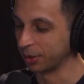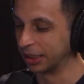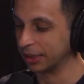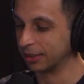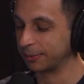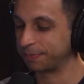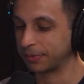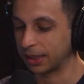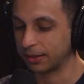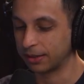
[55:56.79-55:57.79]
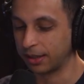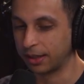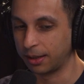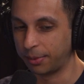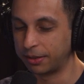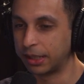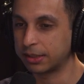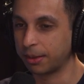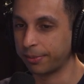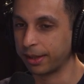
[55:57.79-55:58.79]
works. Mm-hmm. I read
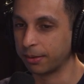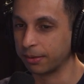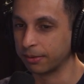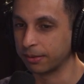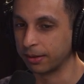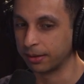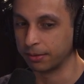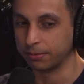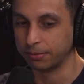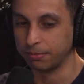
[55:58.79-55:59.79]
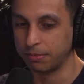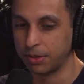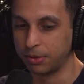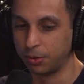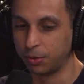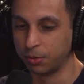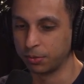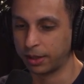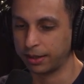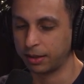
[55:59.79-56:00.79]
something.
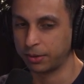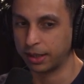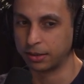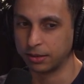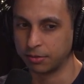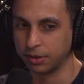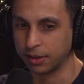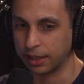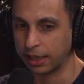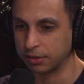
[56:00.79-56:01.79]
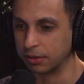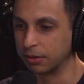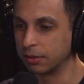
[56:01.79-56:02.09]
I think you had an interview at the National.